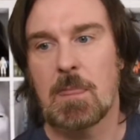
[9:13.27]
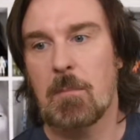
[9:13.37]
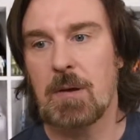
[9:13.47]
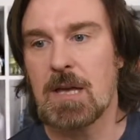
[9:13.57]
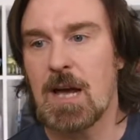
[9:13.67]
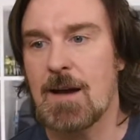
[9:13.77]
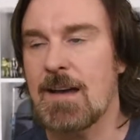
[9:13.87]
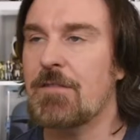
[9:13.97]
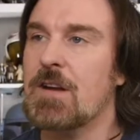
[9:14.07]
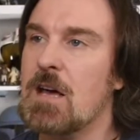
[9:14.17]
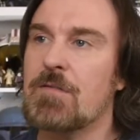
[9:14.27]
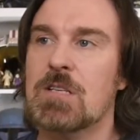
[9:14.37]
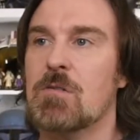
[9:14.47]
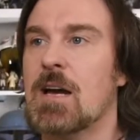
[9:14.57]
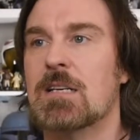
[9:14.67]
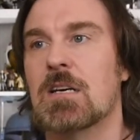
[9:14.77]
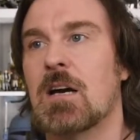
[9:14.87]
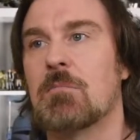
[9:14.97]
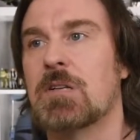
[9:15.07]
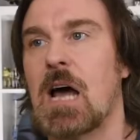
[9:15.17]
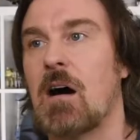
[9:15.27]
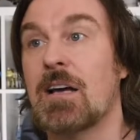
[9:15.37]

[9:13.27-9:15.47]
But yeah, if another director comes out,